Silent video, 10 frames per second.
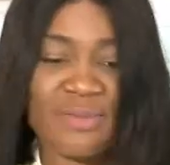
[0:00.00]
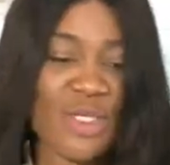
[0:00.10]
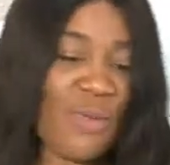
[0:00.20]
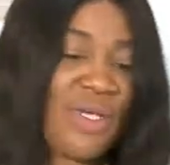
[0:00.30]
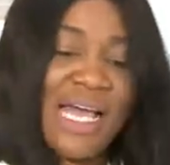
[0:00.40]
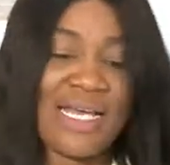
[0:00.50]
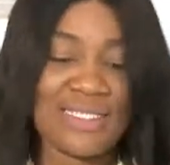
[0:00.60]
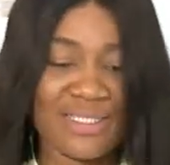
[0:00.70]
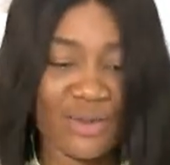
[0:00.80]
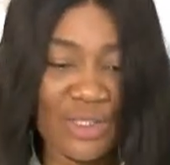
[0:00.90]
Someone
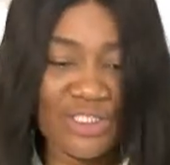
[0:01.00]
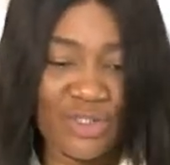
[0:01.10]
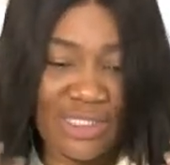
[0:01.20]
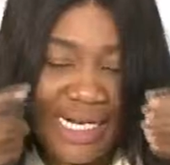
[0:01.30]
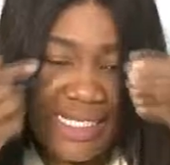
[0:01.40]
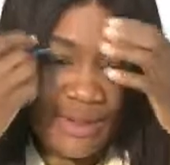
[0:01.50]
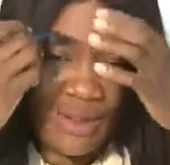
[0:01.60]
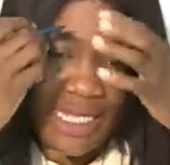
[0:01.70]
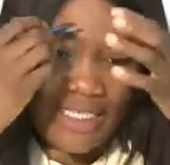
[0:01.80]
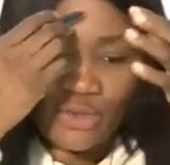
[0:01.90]
asked a question that I
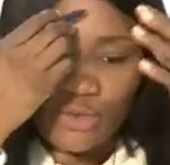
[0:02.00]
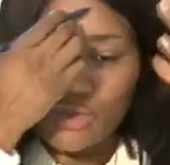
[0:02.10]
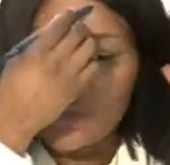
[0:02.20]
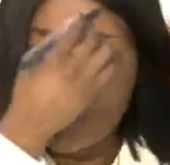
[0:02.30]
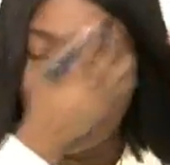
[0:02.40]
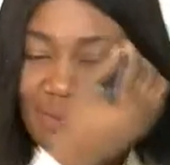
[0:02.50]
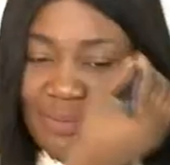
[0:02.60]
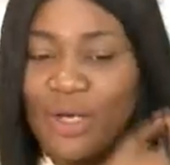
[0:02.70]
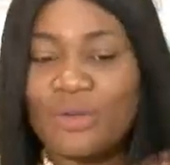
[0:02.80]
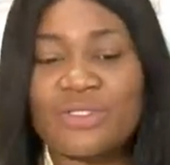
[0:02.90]
thought I should talk
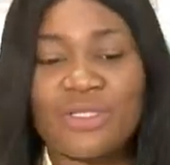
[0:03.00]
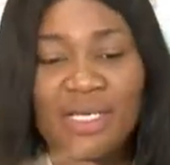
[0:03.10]
about,